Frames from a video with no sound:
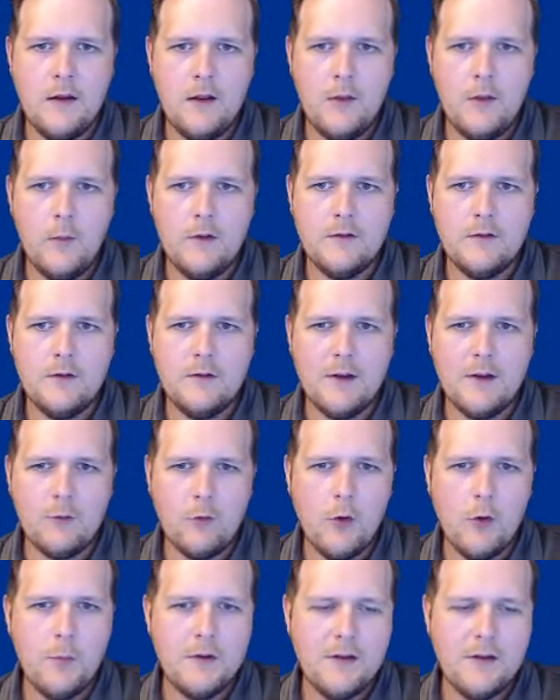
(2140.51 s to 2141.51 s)
otherwise known as like
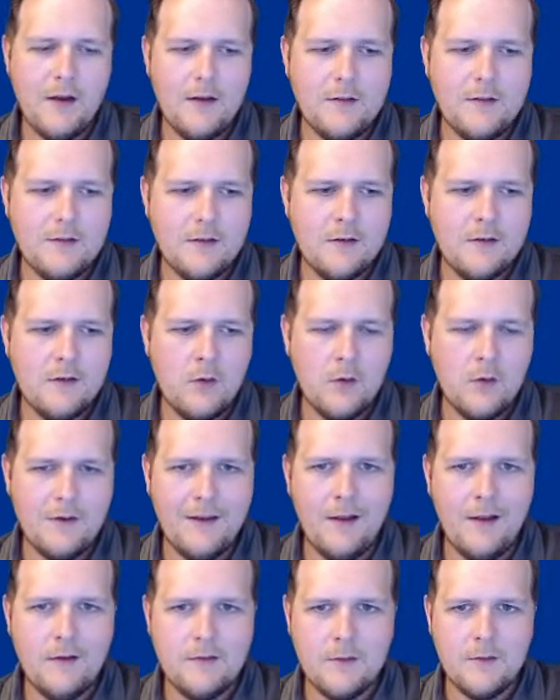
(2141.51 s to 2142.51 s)
Robitussin or
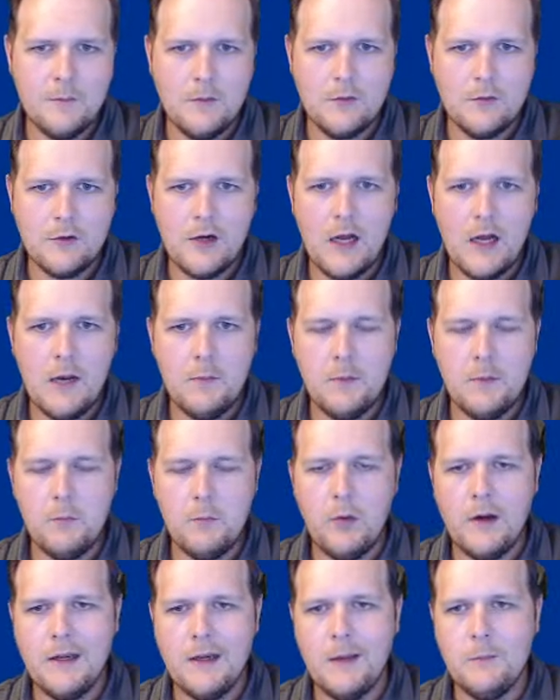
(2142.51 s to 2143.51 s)
Delsum. Those are common
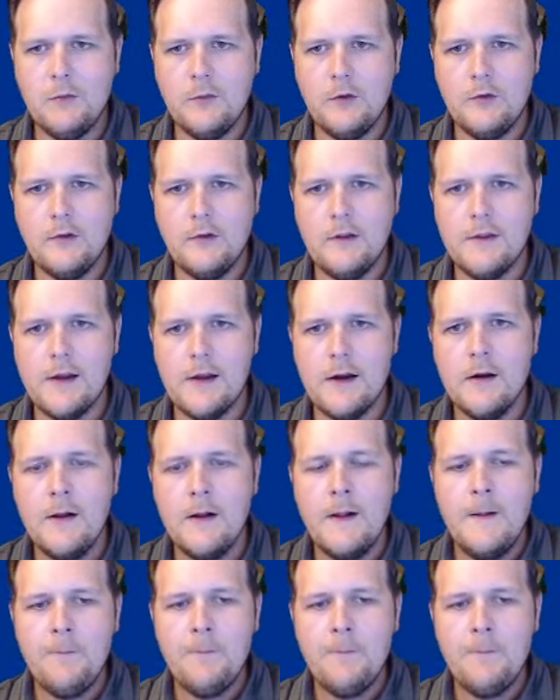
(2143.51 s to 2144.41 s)
brand names you'll see there.